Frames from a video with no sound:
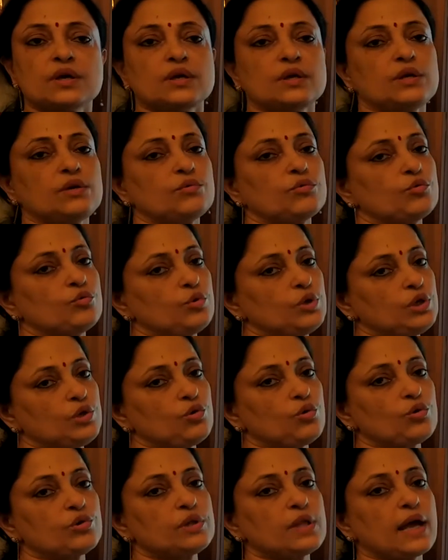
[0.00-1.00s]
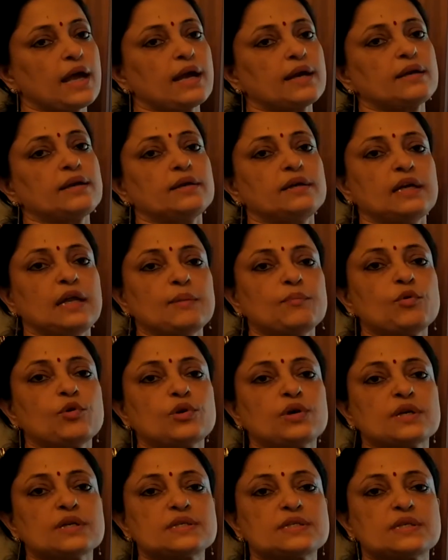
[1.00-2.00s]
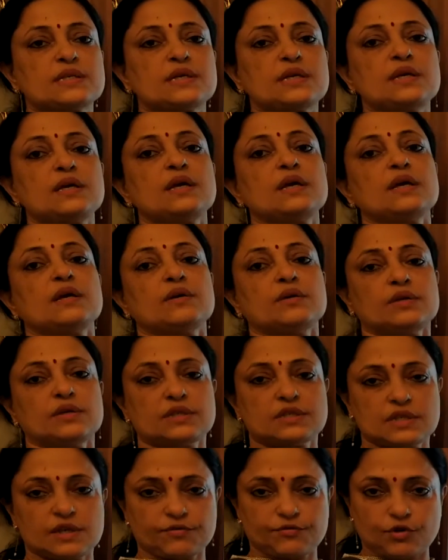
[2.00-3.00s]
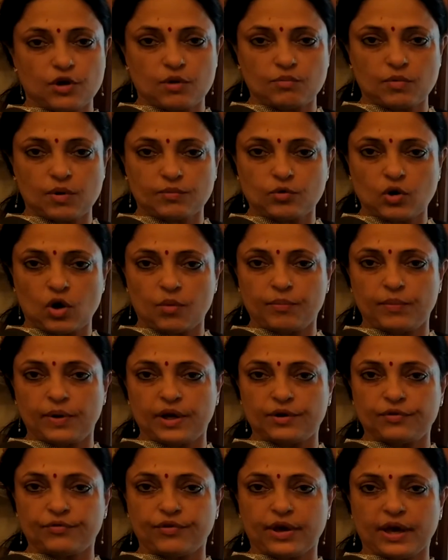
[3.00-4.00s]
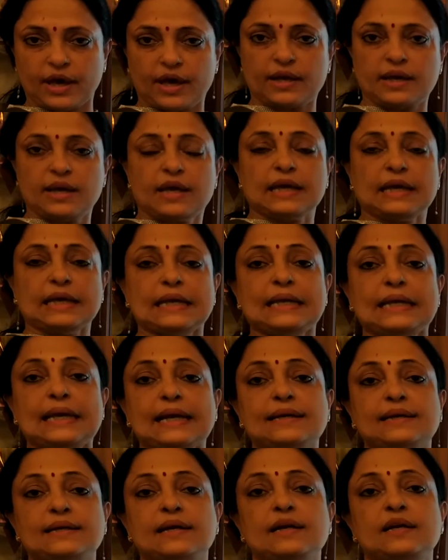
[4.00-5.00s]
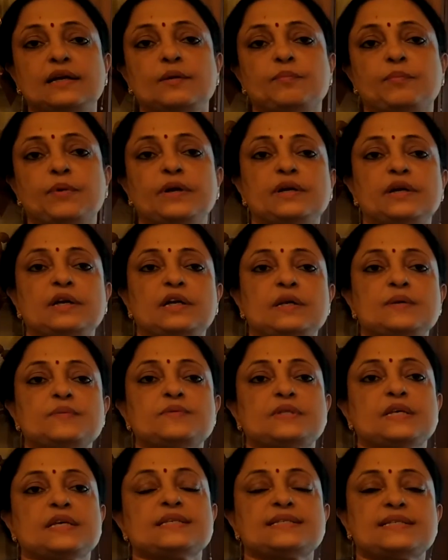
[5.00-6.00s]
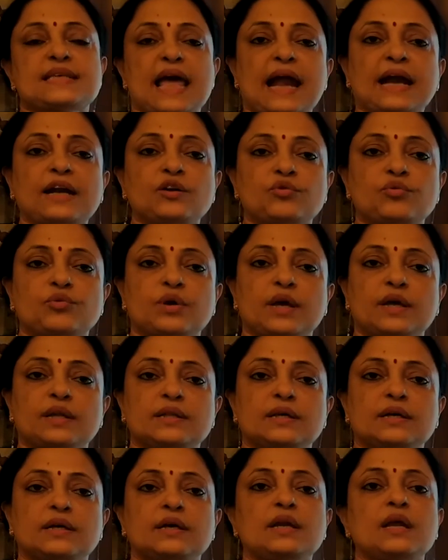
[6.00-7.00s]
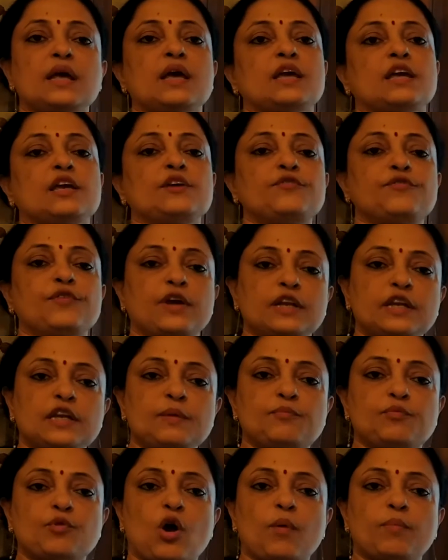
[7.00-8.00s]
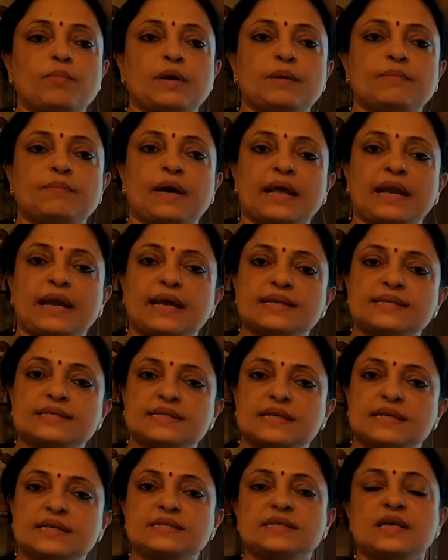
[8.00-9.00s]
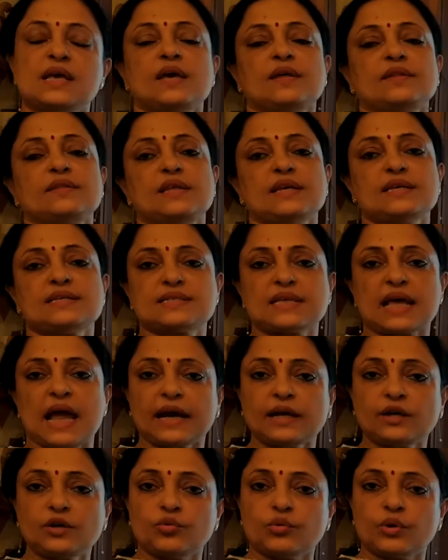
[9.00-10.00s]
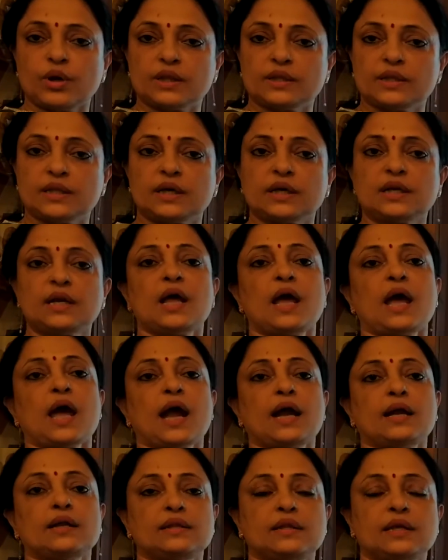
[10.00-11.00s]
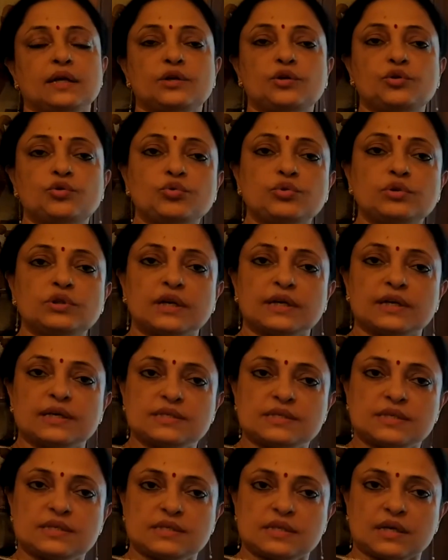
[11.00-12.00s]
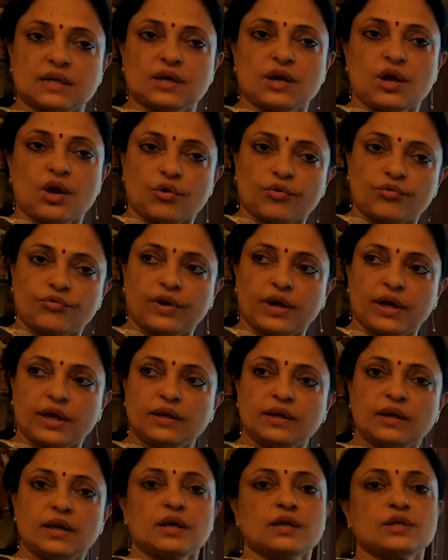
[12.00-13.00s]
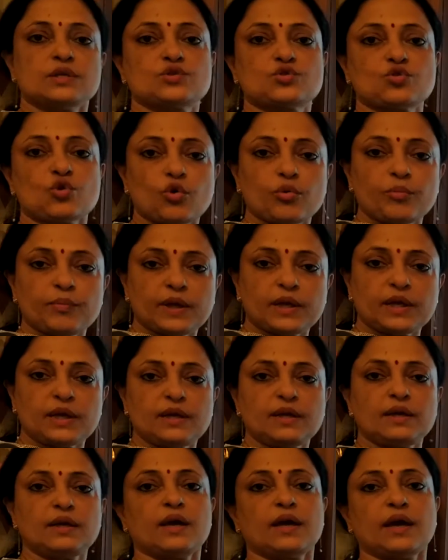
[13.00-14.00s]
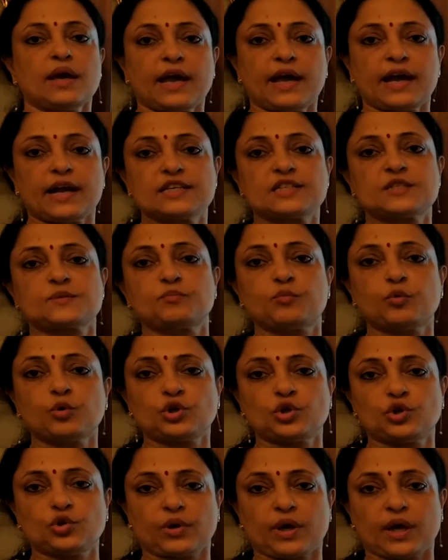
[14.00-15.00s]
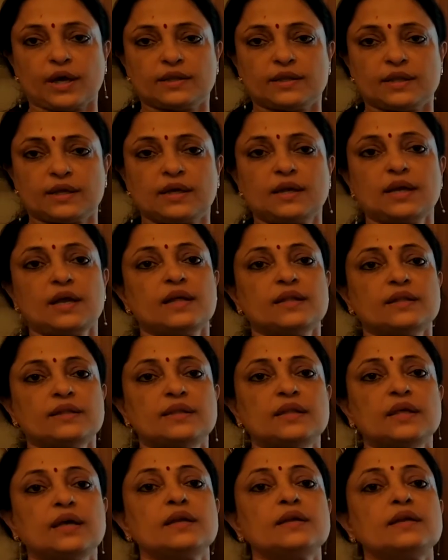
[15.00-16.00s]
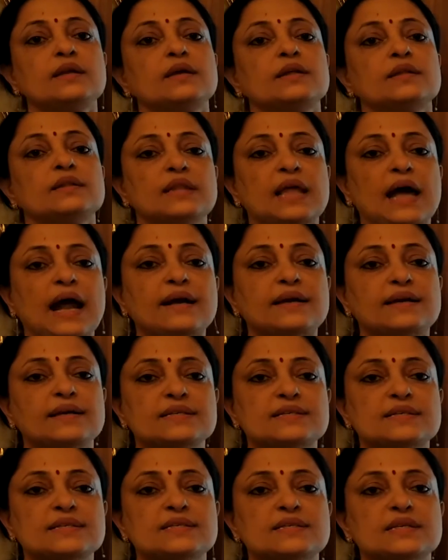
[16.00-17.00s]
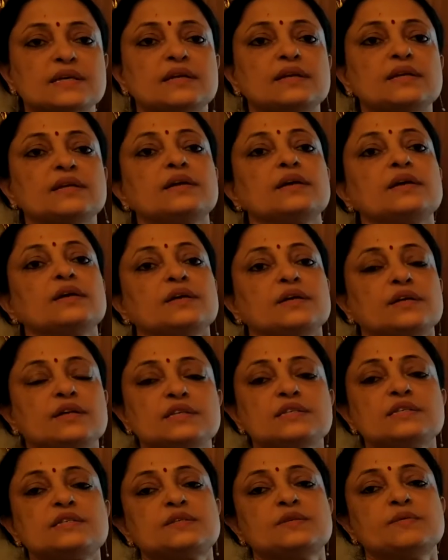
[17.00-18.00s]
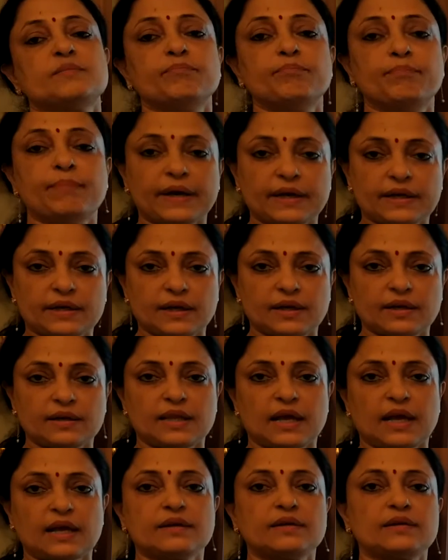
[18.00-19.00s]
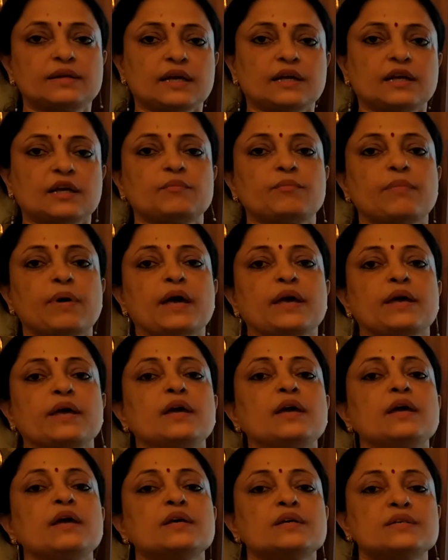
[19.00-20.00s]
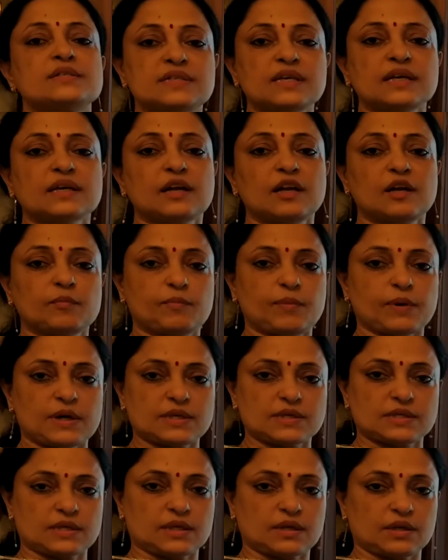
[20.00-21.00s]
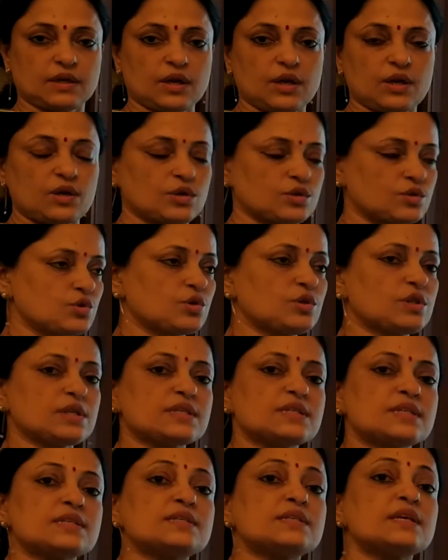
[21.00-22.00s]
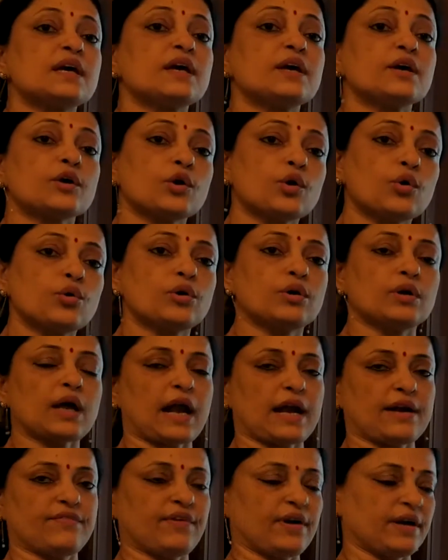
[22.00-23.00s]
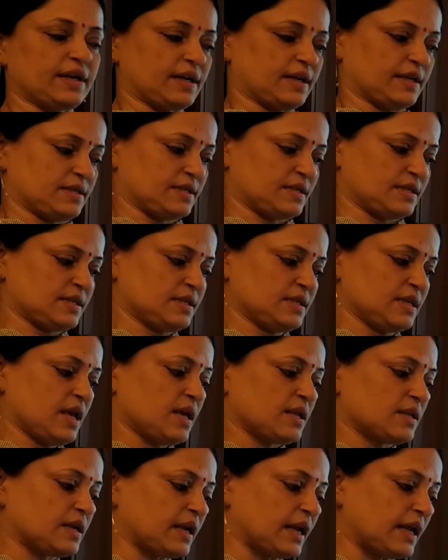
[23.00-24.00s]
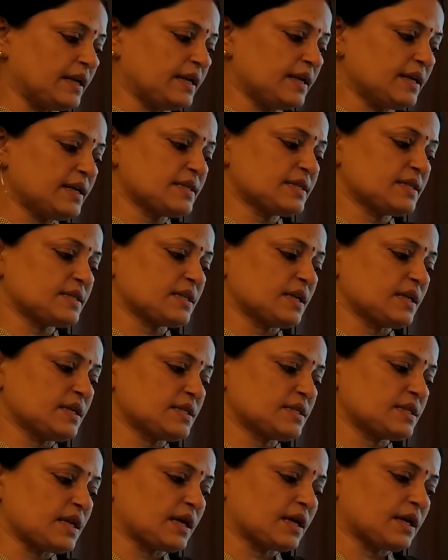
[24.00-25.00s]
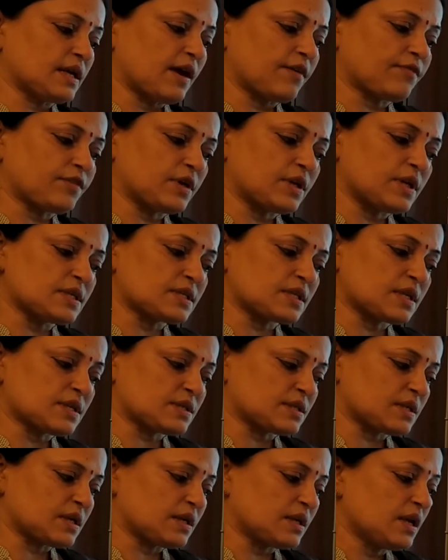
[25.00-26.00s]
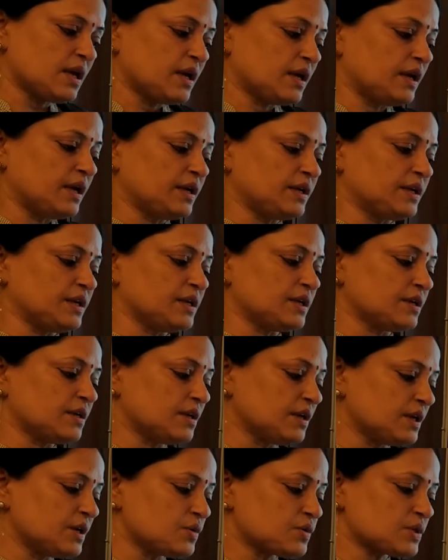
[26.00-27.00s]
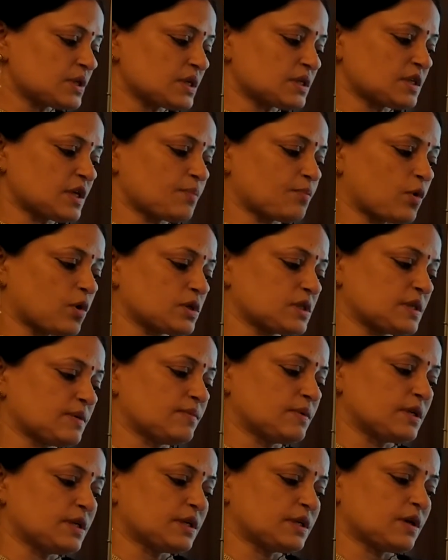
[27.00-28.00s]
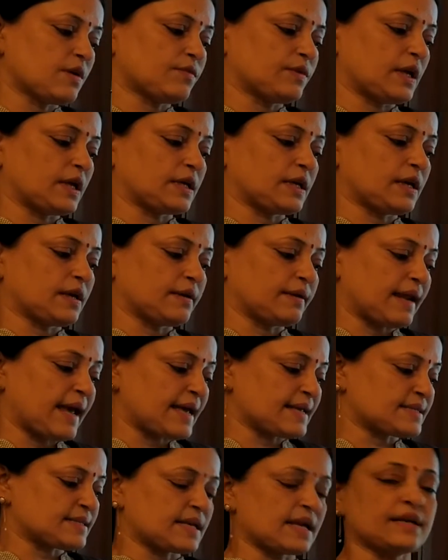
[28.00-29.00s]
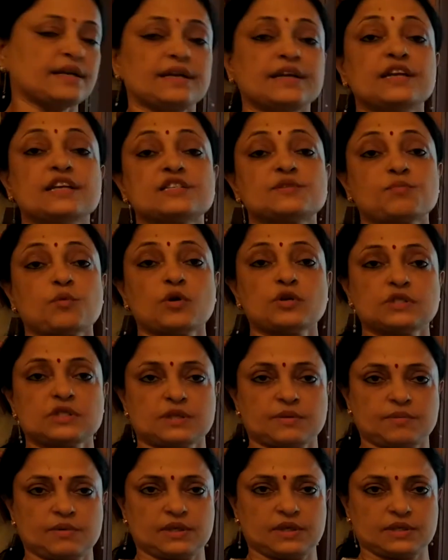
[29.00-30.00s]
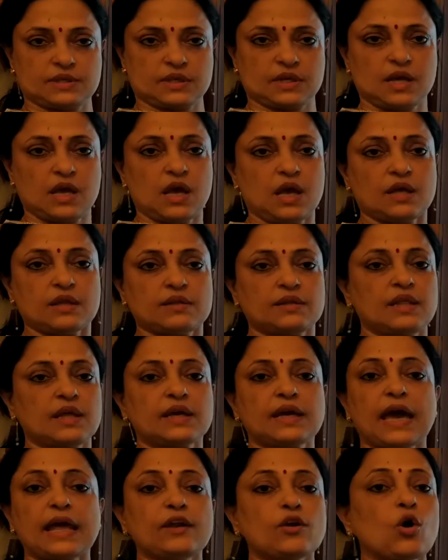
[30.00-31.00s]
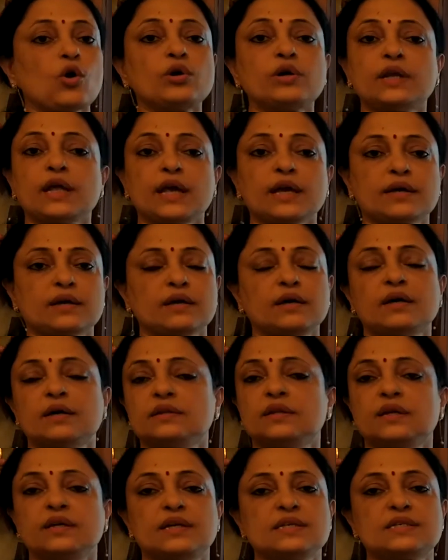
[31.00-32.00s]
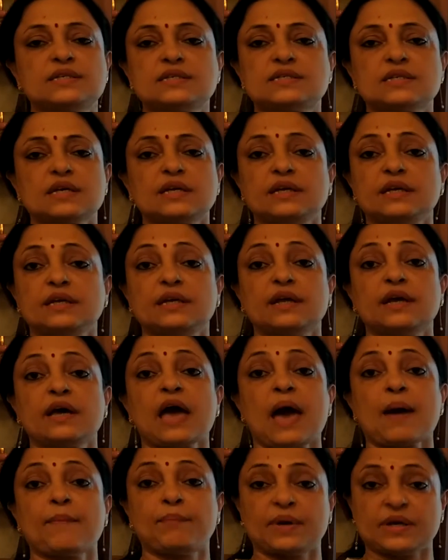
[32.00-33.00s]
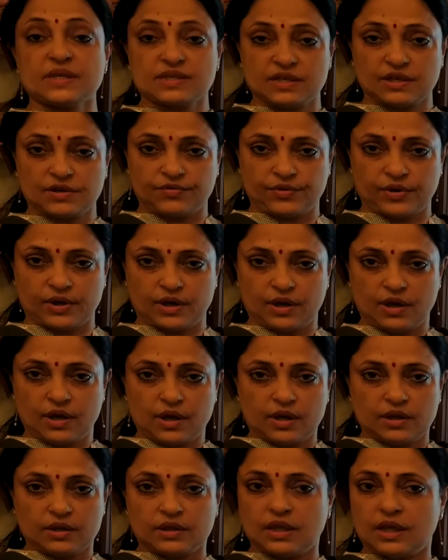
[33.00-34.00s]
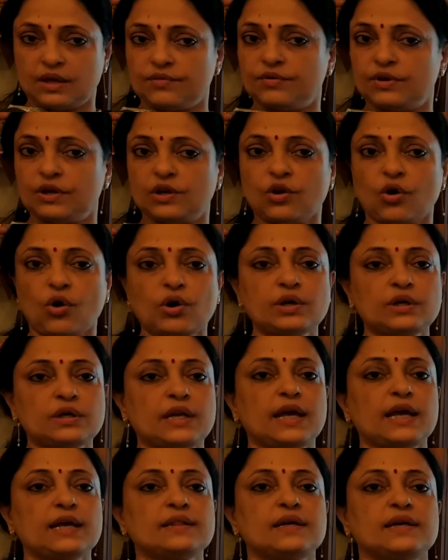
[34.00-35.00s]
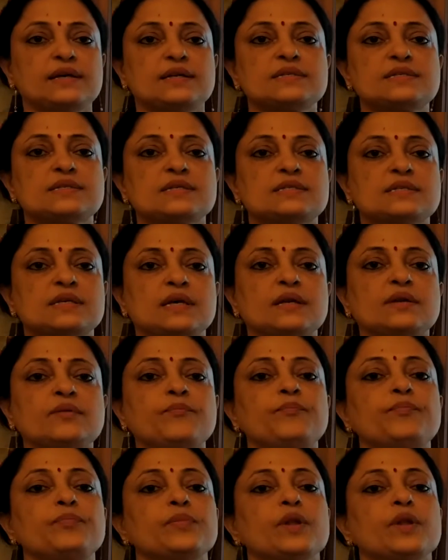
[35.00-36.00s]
we know that democracy is a form of government where elected representatives, they sat together. If any problem arises, they sat together and they took the decision. When so many heads put together, then that decision is better than taken by a single person. So this is a good advantages. But any decision is taken after discussion, it reduces the possibility of taking rash and irresponsible decision. They cannot take the decision in a haphazard way. They will not take the decision